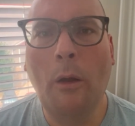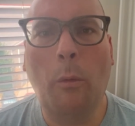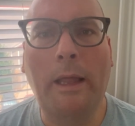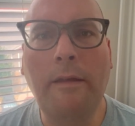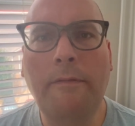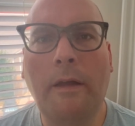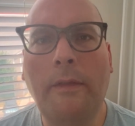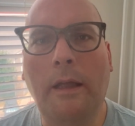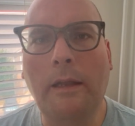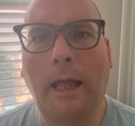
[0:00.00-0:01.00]
Well, I have found
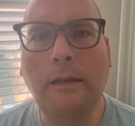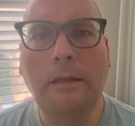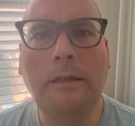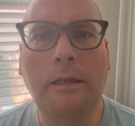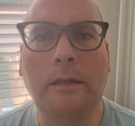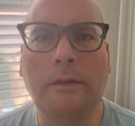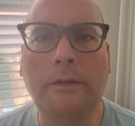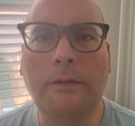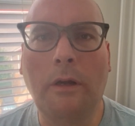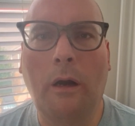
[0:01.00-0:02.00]
that
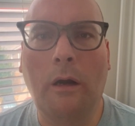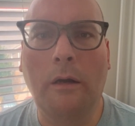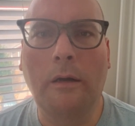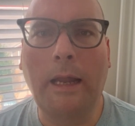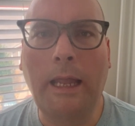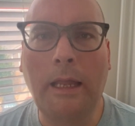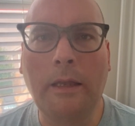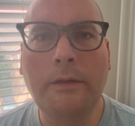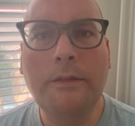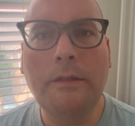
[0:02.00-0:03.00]
entities are a
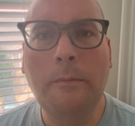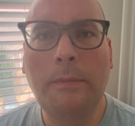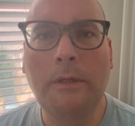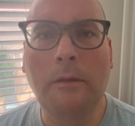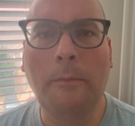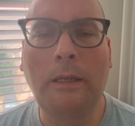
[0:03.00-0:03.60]
symptom,